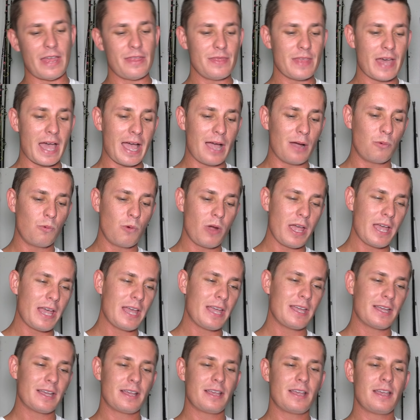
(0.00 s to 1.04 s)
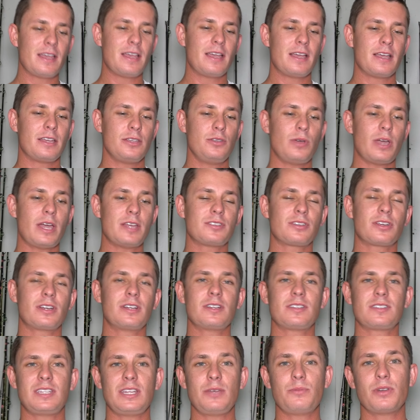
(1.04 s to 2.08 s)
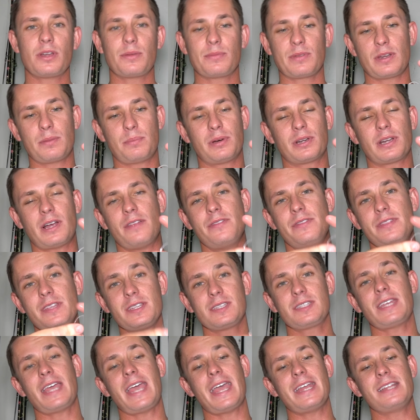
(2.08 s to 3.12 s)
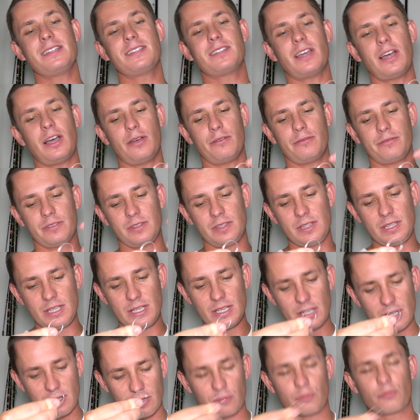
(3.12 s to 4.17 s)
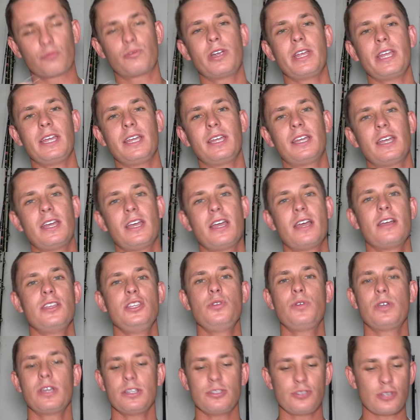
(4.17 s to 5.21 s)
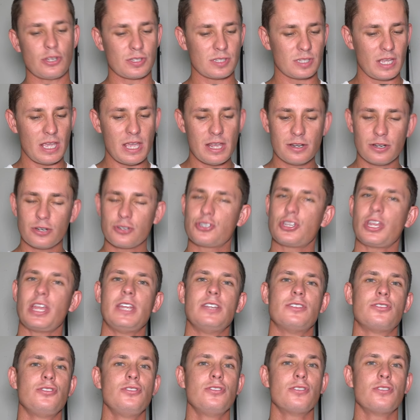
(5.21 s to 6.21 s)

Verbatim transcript: And that way, you guys are gonna see what I'm gonna put on this end of the rig you can just interchange.